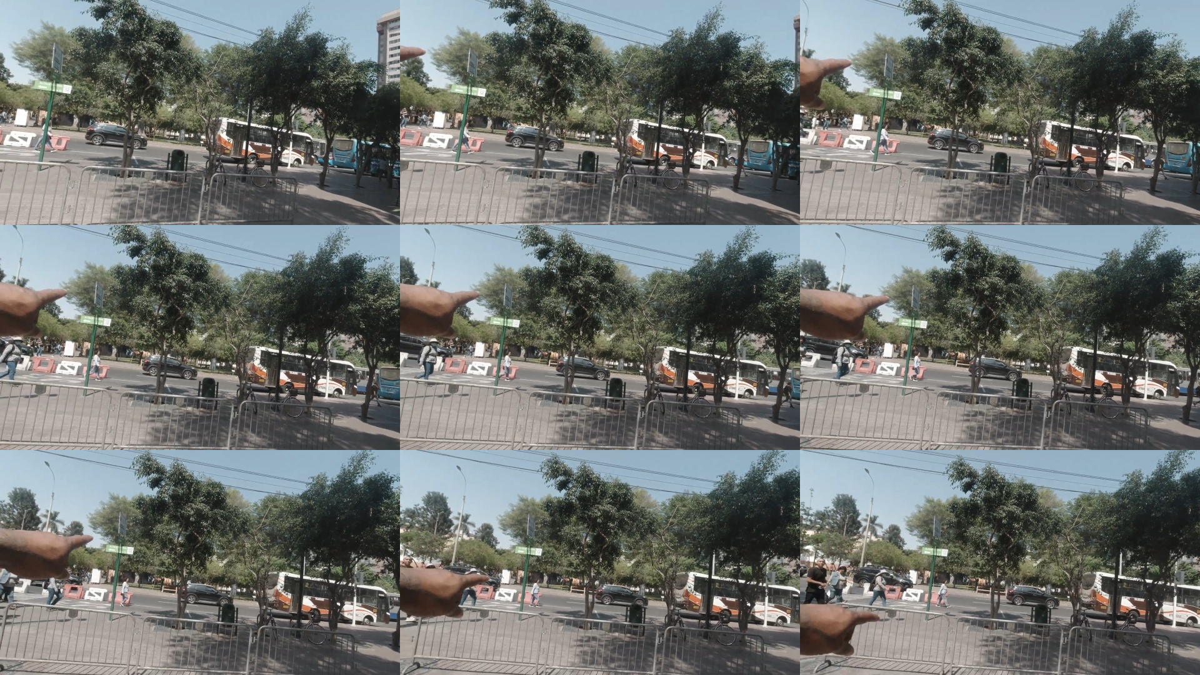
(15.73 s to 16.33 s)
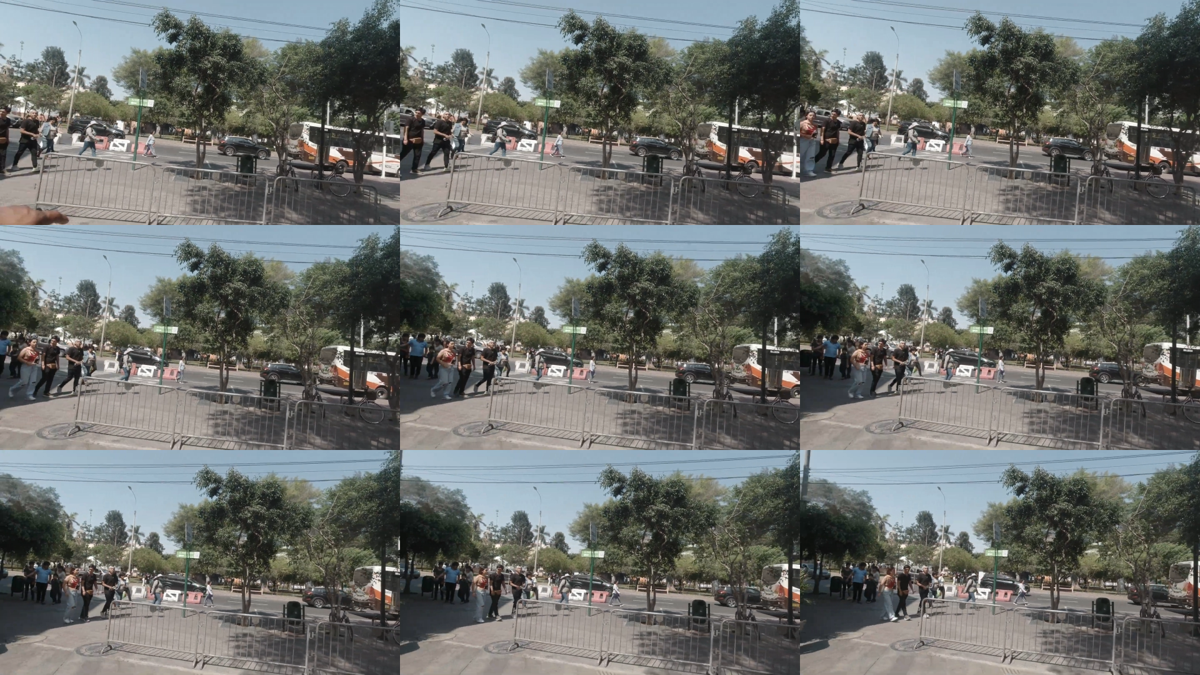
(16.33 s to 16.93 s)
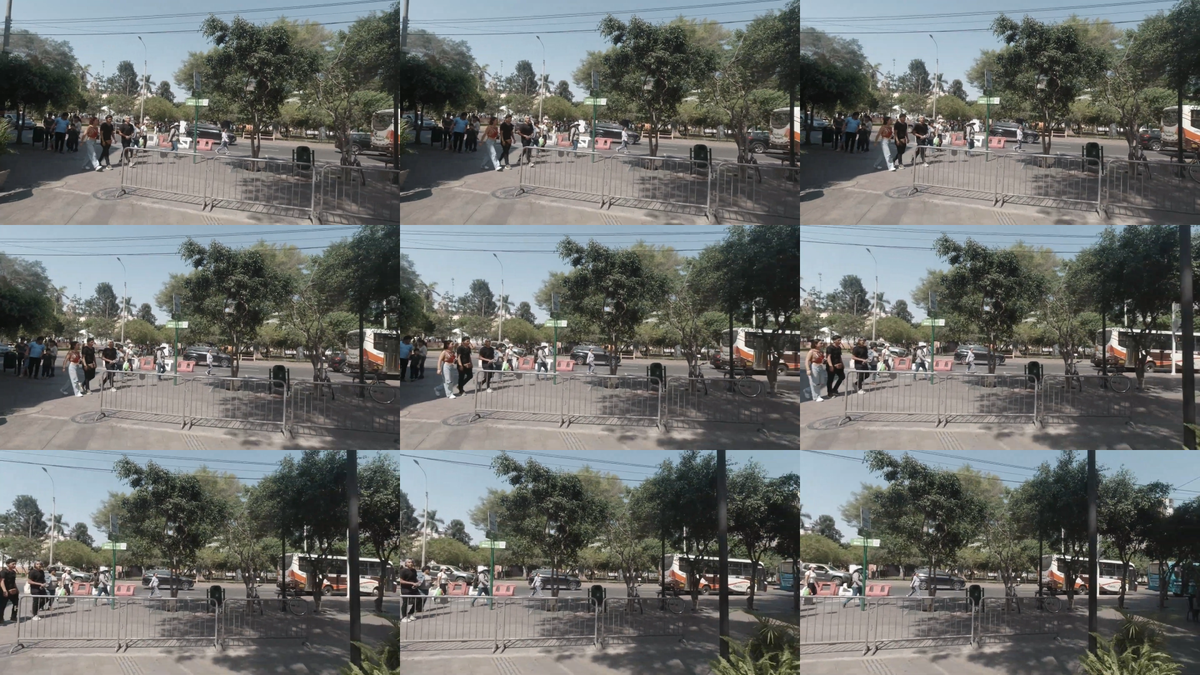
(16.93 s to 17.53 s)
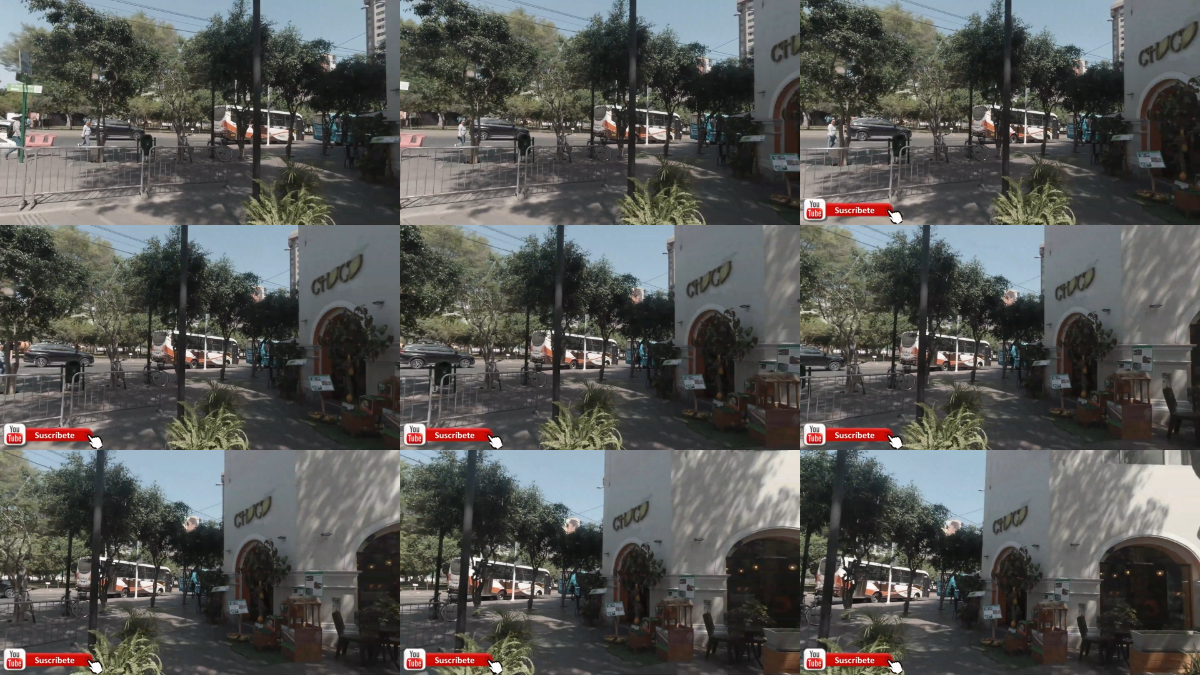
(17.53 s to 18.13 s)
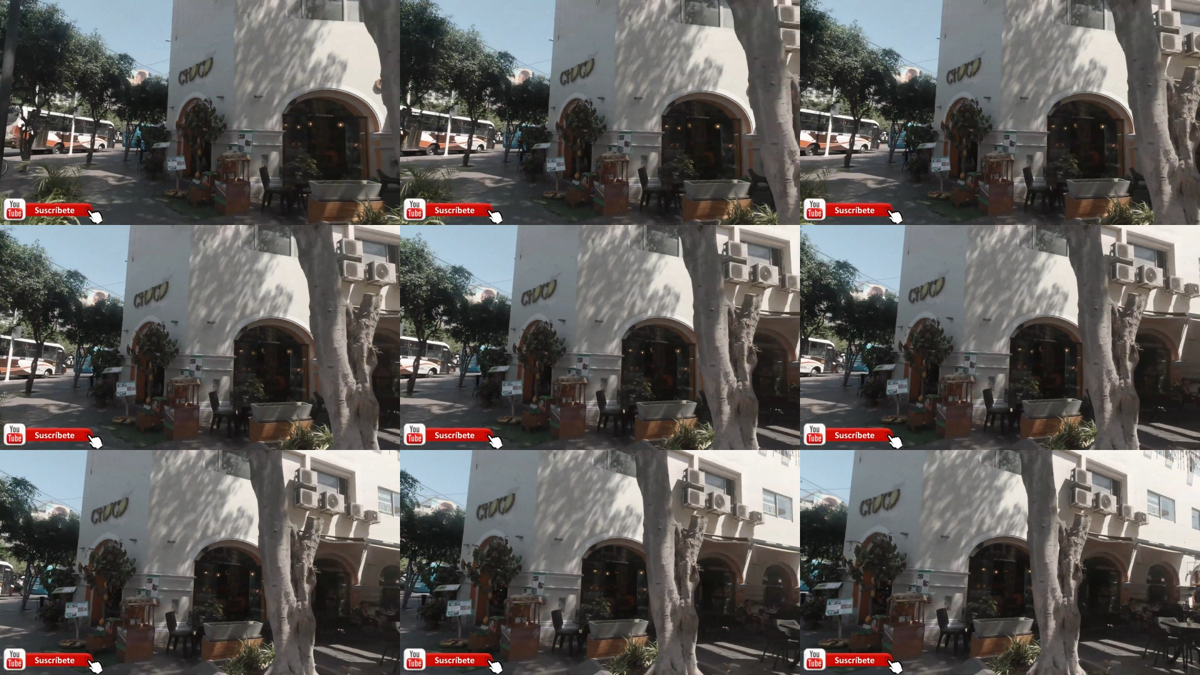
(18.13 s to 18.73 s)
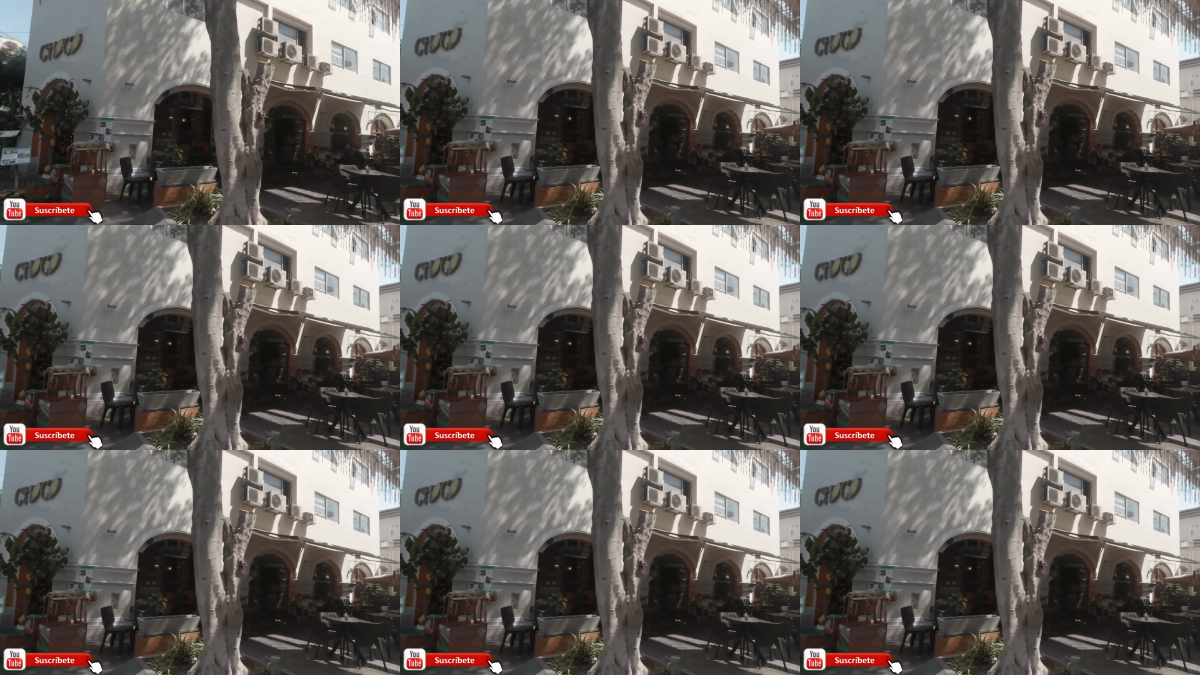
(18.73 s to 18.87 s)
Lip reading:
No face is visible, so there are no lips to read.